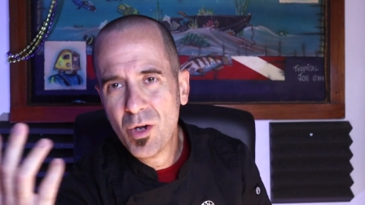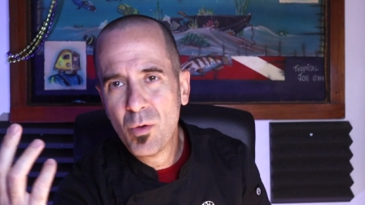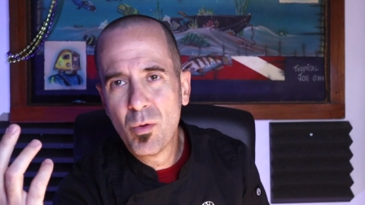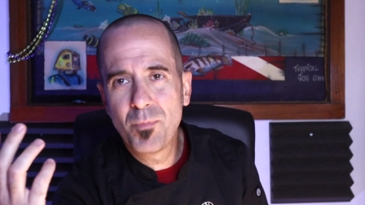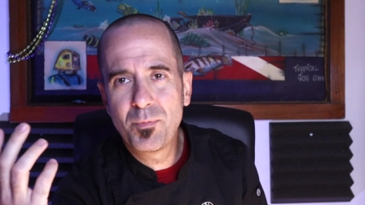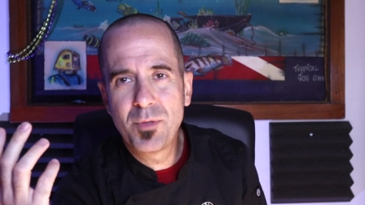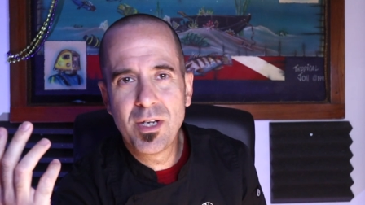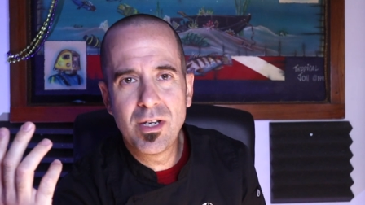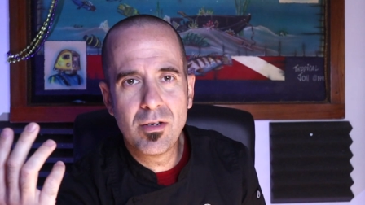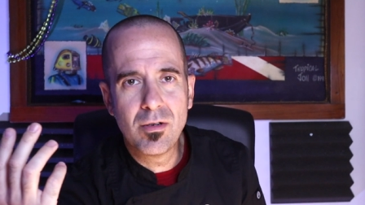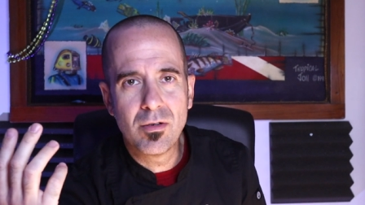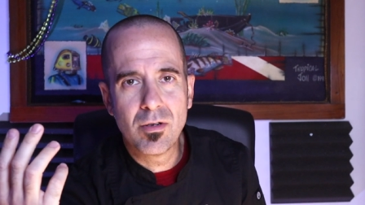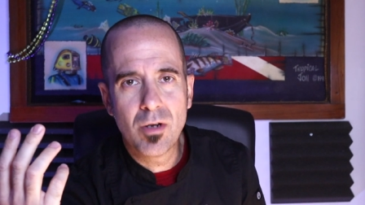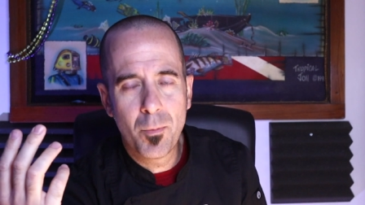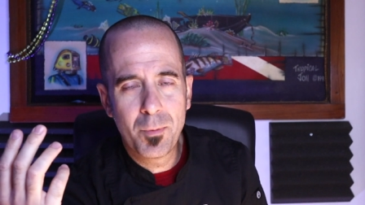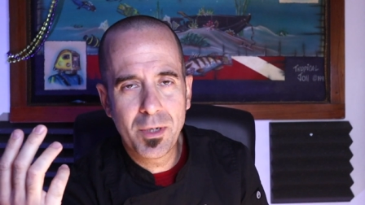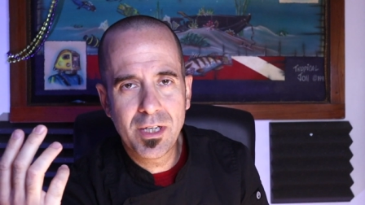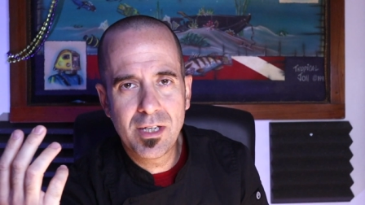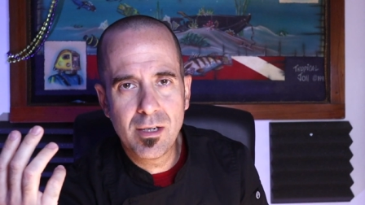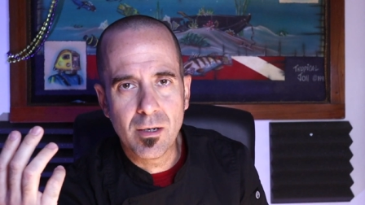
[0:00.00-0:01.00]
whoop-de-doo, no
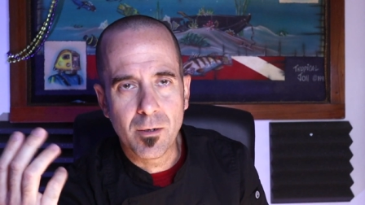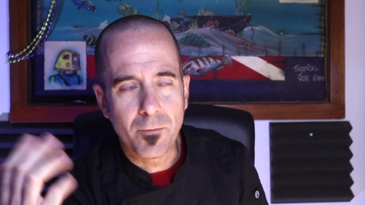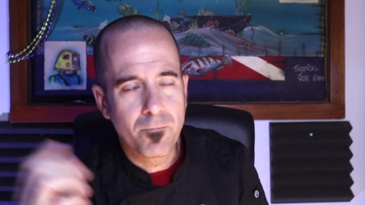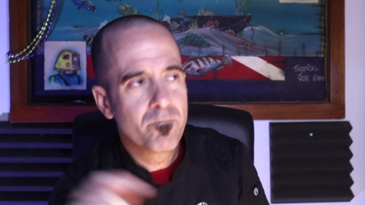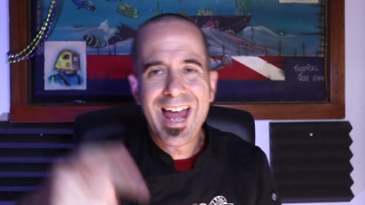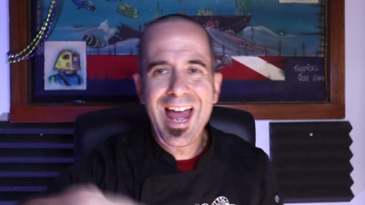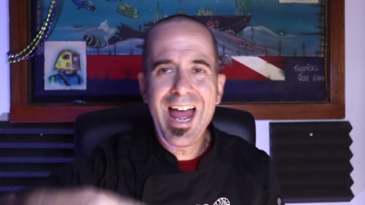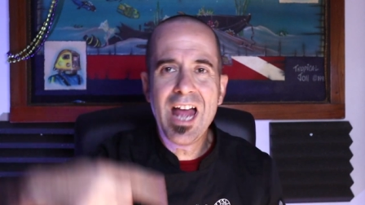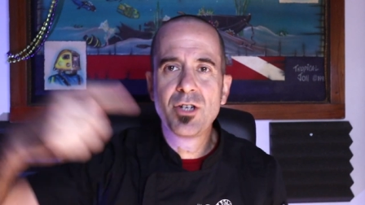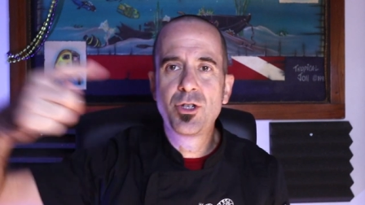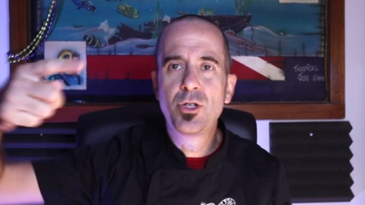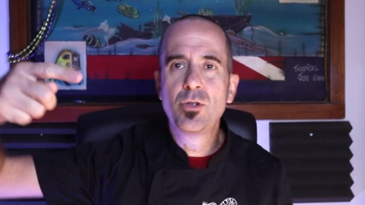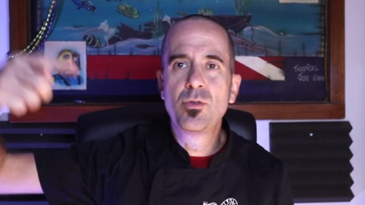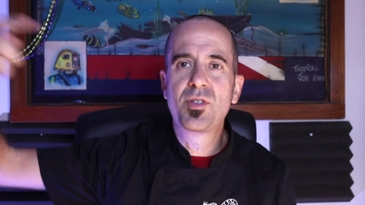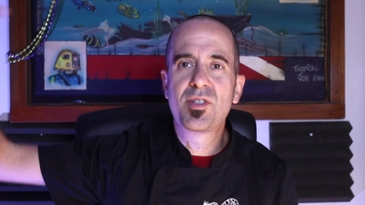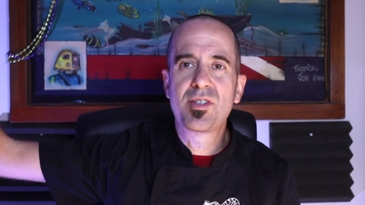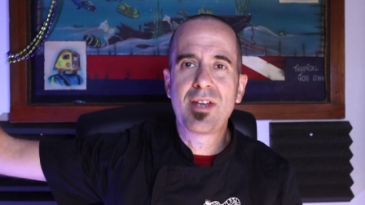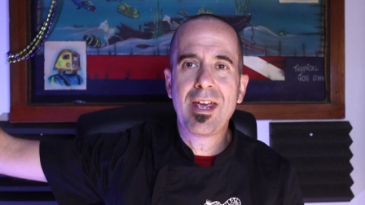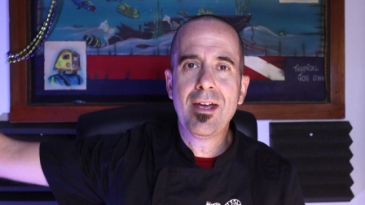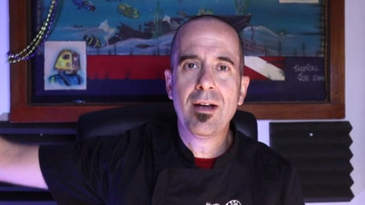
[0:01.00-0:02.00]
big deal. As you
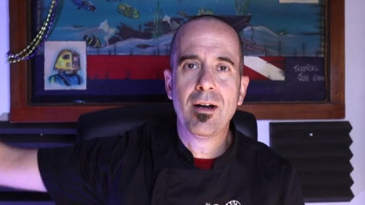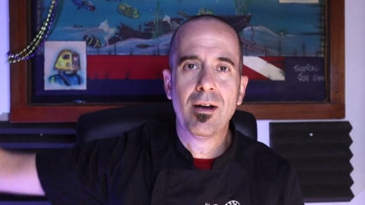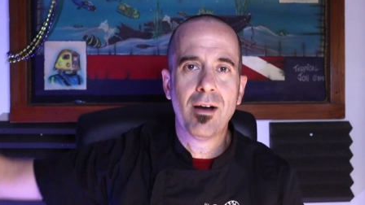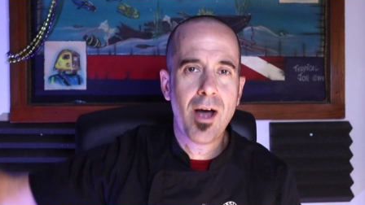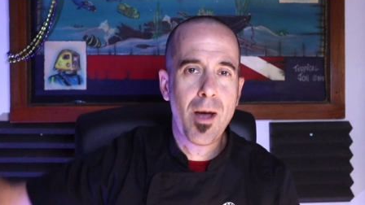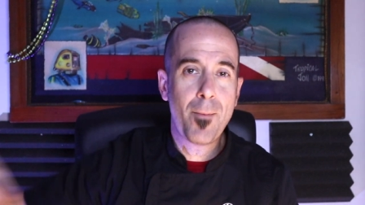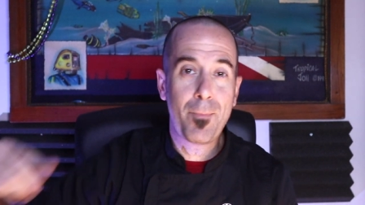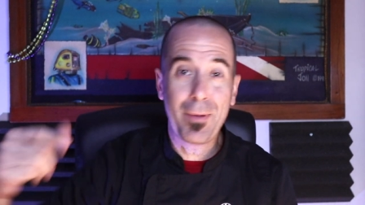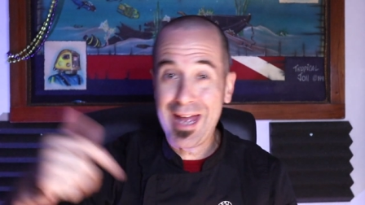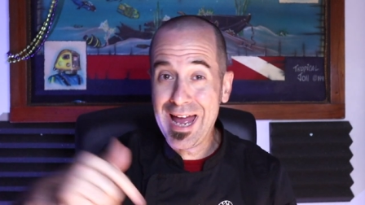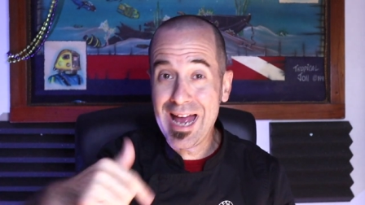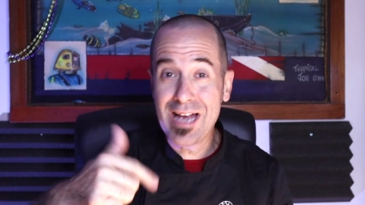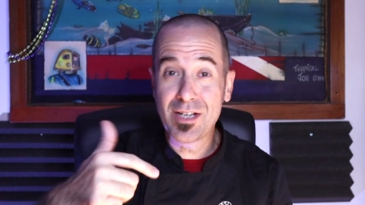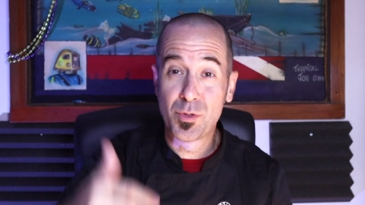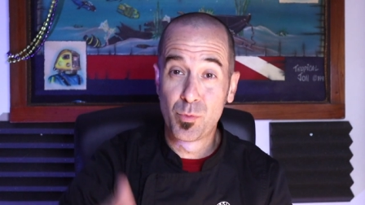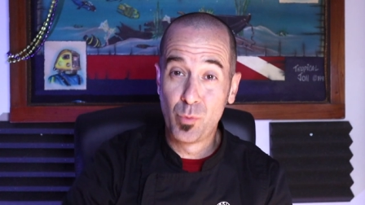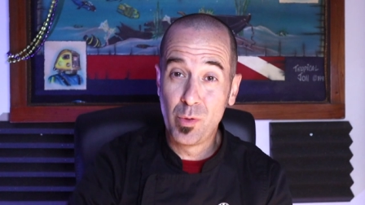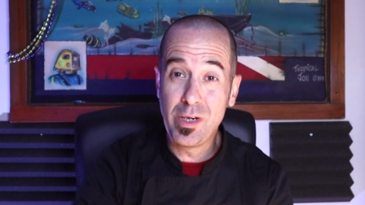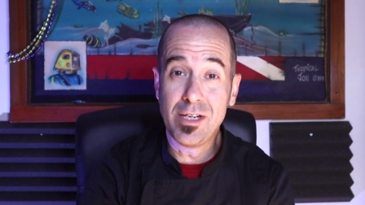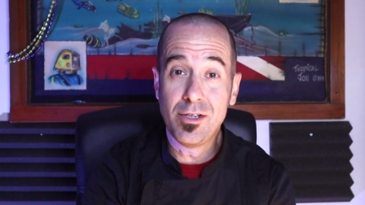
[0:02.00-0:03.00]
scale up,
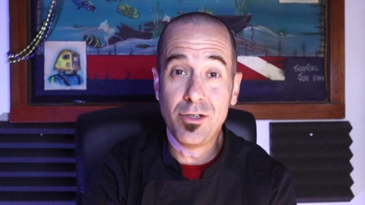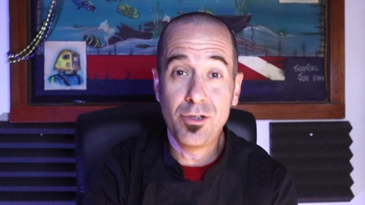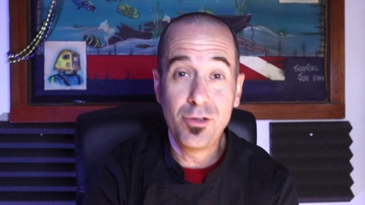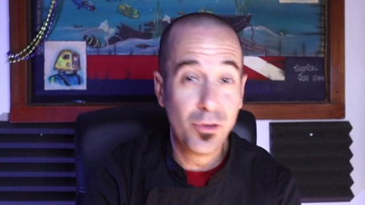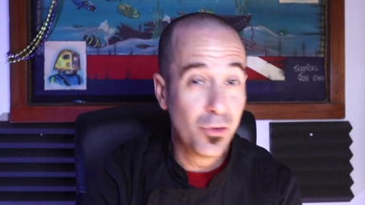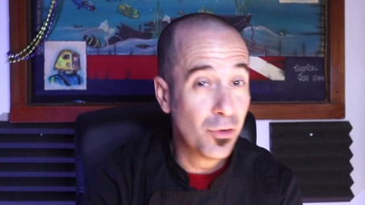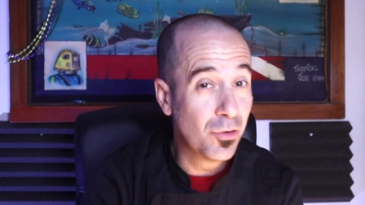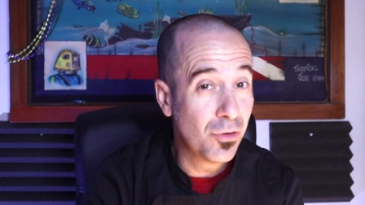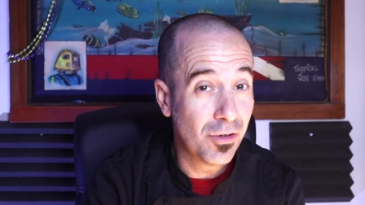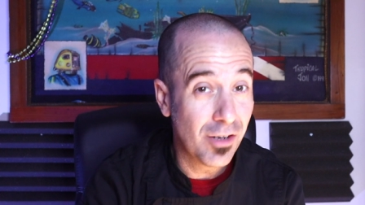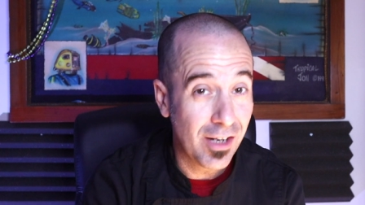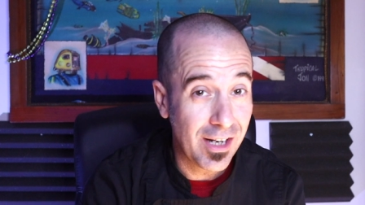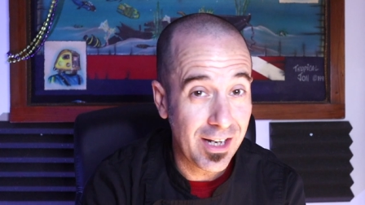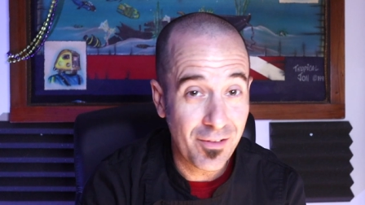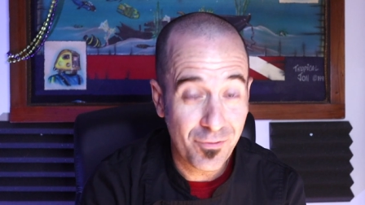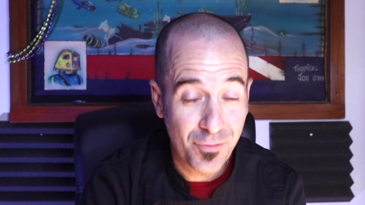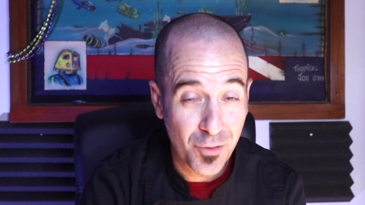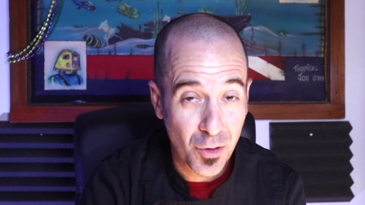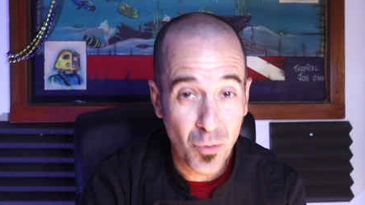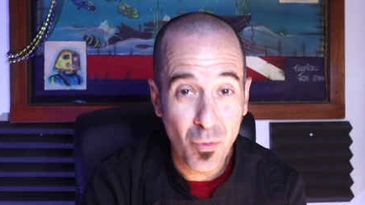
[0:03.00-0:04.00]
as we do,
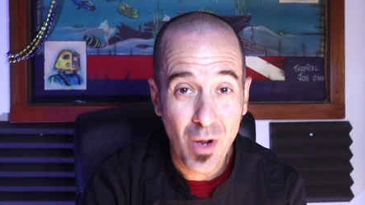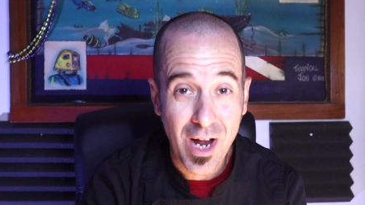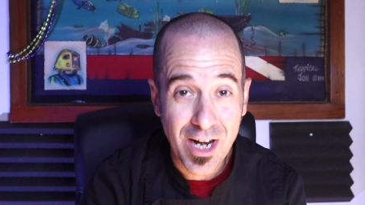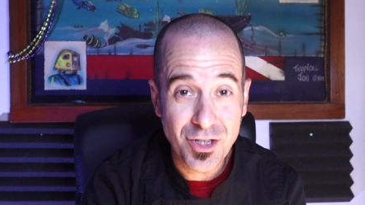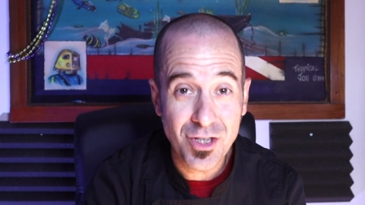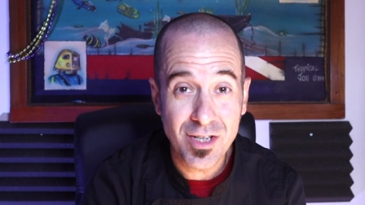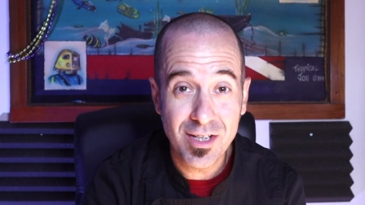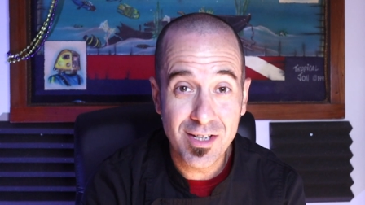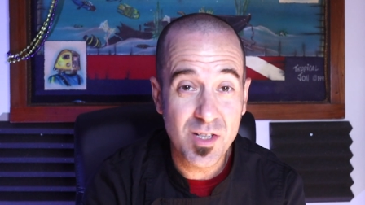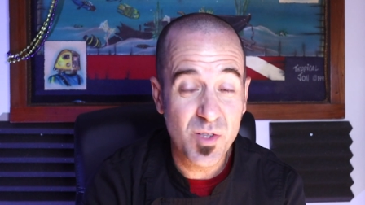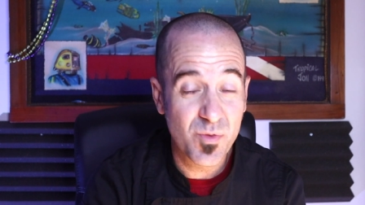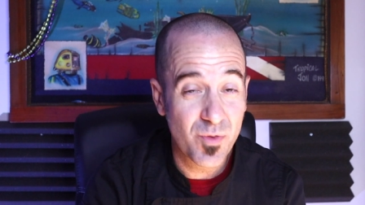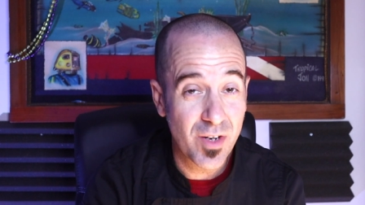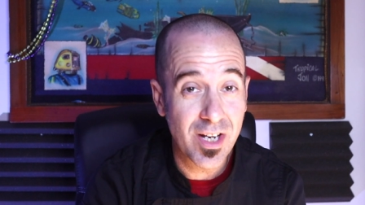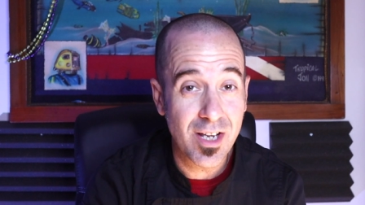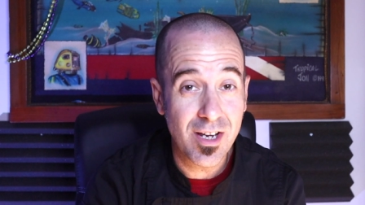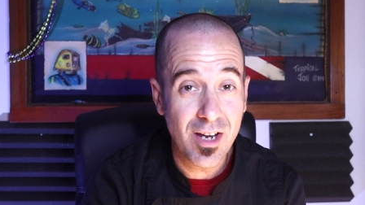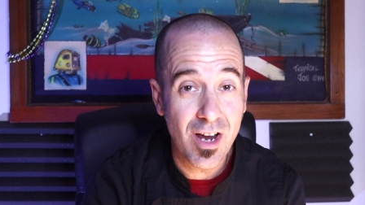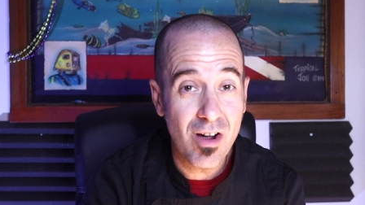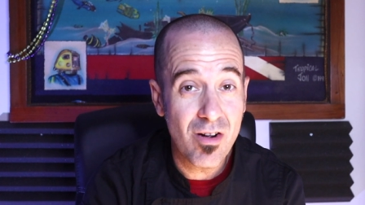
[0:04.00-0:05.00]
if you're watching this
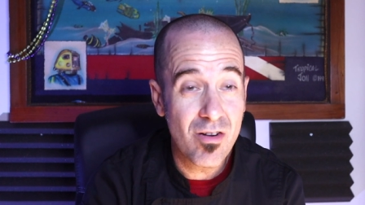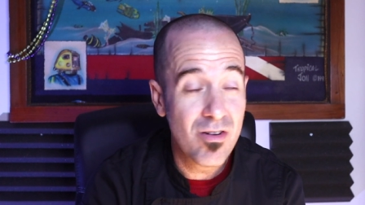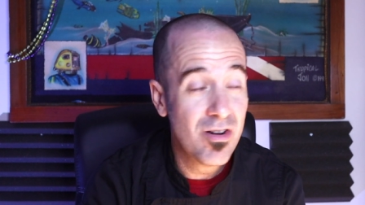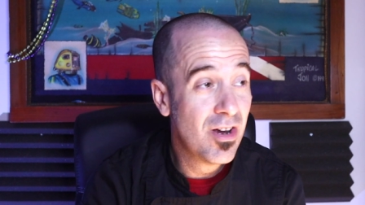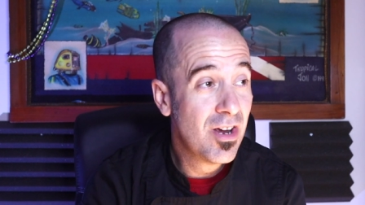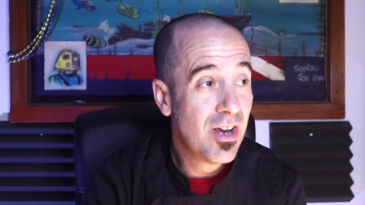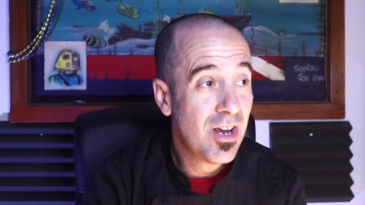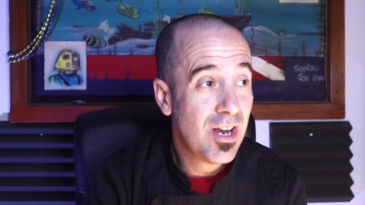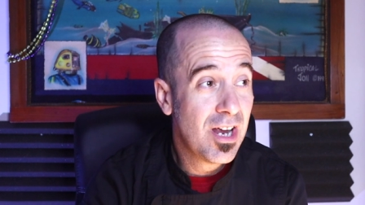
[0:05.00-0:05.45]
video,